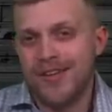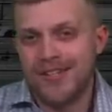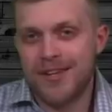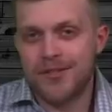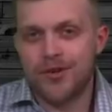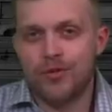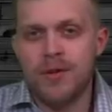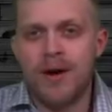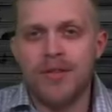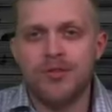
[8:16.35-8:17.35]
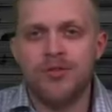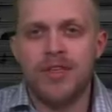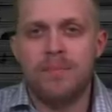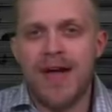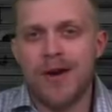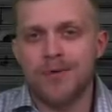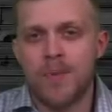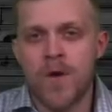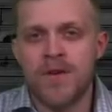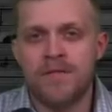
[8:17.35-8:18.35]
Says Kareem Hunt to the Bears,
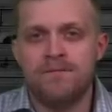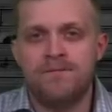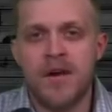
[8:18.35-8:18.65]
perfect